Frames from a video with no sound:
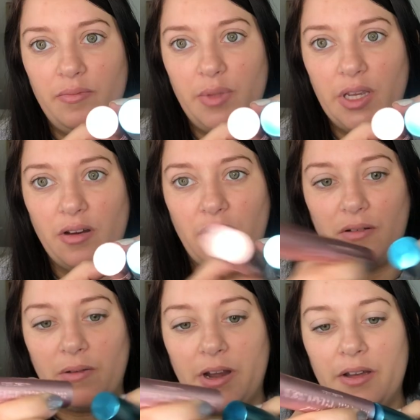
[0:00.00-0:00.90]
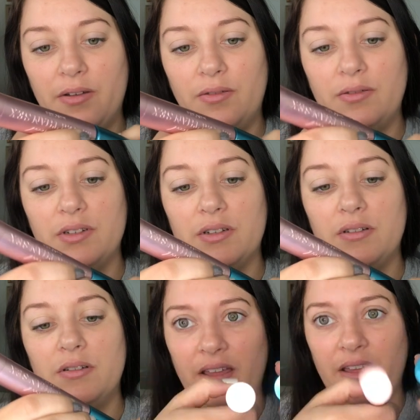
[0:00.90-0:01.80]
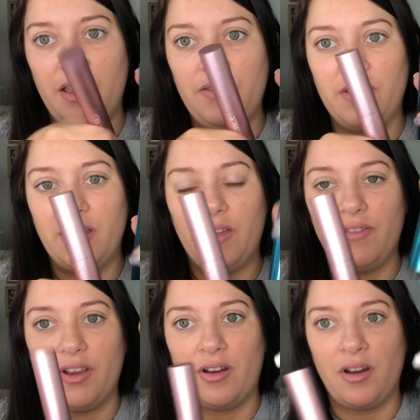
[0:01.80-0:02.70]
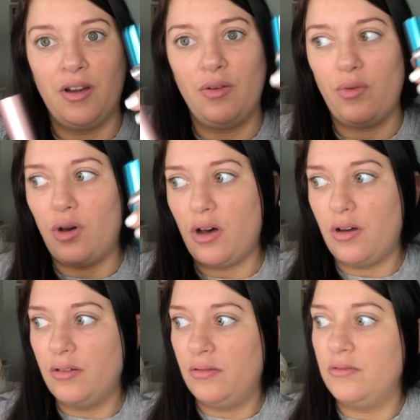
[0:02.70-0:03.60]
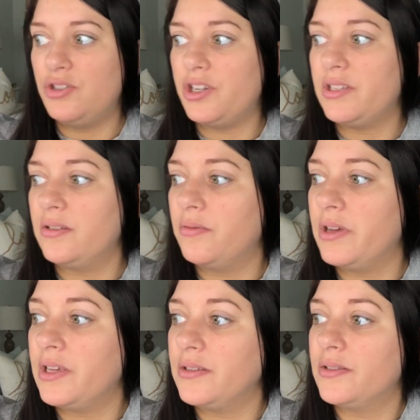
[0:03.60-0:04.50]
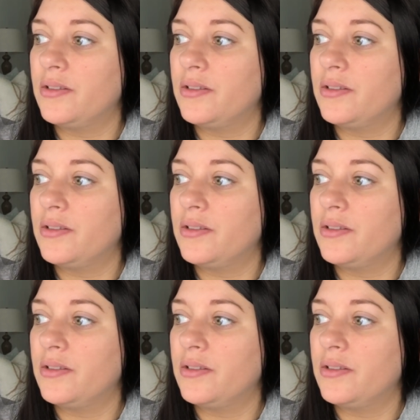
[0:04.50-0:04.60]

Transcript: bigger around, even heavier. Jeez please.